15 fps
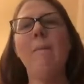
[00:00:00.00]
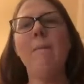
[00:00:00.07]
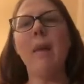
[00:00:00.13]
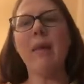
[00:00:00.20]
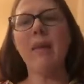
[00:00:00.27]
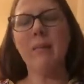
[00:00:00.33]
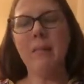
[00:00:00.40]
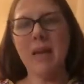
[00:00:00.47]
I
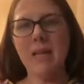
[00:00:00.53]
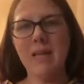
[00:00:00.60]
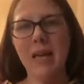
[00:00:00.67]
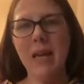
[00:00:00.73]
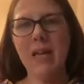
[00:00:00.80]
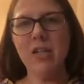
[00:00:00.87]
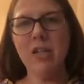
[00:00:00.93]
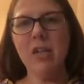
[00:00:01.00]
think
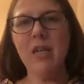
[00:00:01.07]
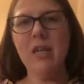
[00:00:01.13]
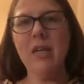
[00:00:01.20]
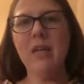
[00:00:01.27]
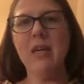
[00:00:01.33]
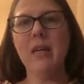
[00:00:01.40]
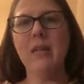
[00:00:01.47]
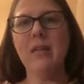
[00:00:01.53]
meditation
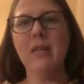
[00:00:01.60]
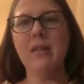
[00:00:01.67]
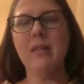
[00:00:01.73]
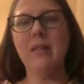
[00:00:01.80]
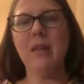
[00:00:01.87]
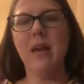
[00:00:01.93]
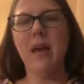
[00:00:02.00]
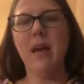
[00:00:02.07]

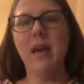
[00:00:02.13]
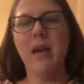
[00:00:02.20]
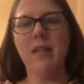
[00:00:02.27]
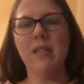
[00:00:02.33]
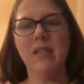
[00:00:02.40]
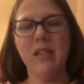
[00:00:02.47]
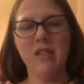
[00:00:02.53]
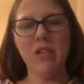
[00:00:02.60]
is
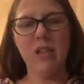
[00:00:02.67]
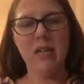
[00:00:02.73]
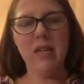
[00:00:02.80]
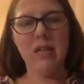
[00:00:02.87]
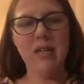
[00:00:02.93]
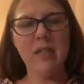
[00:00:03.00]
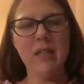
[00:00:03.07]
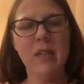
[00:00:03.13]
such an
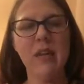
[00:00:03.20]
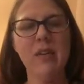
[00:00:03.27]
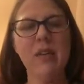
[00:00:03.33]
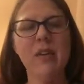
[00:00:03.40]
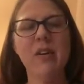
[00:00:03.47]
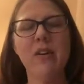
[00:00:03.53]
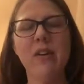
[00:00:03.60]
interior